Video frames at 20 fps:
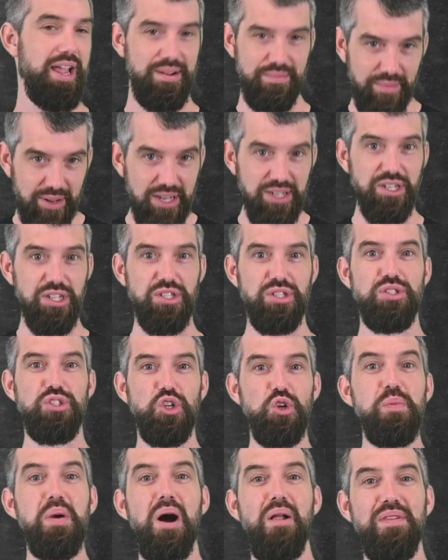I can just
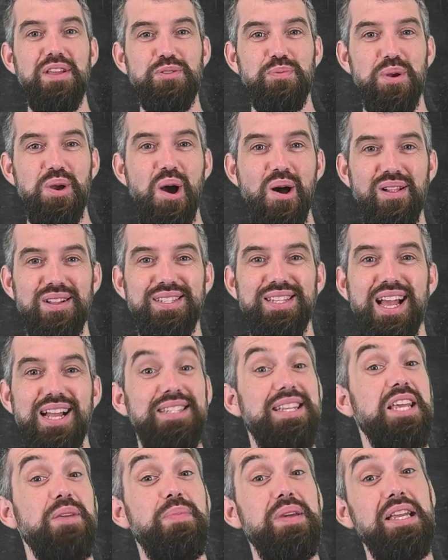zoom on this one, call it
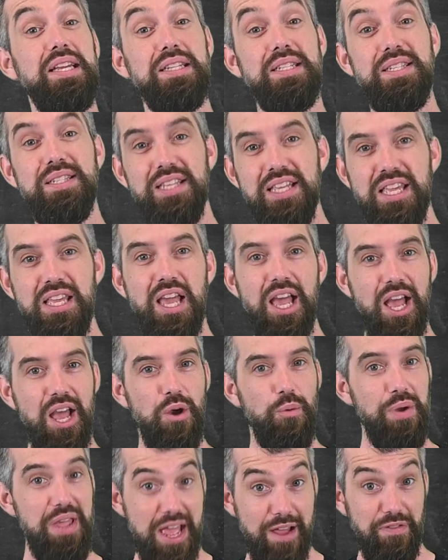sides A, B, and C,
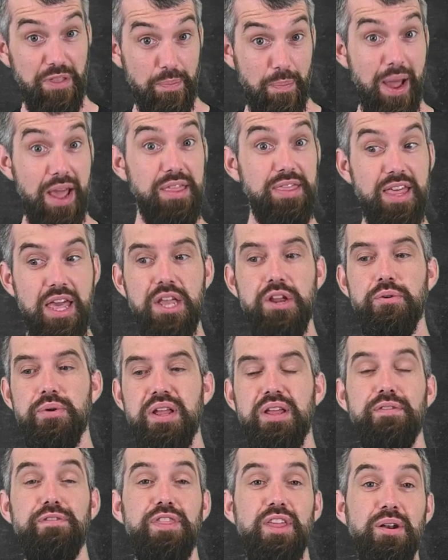we have the
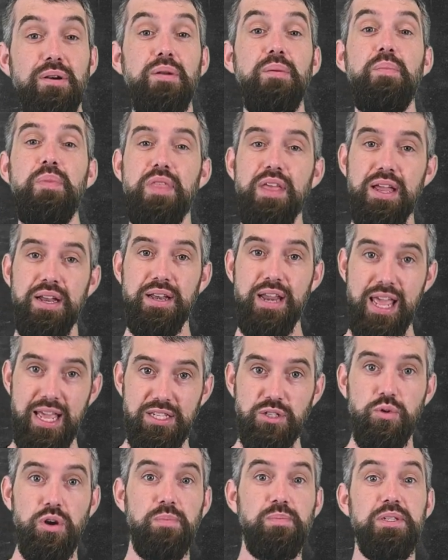Pythagorean theorem that a
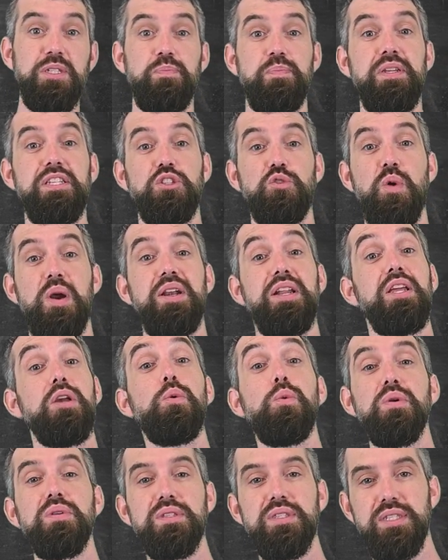squared plus b squared
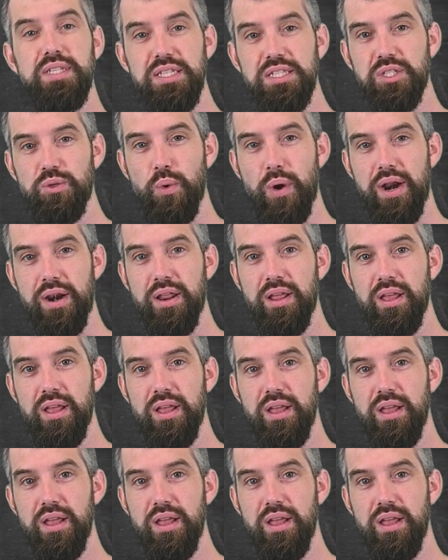equals c squared.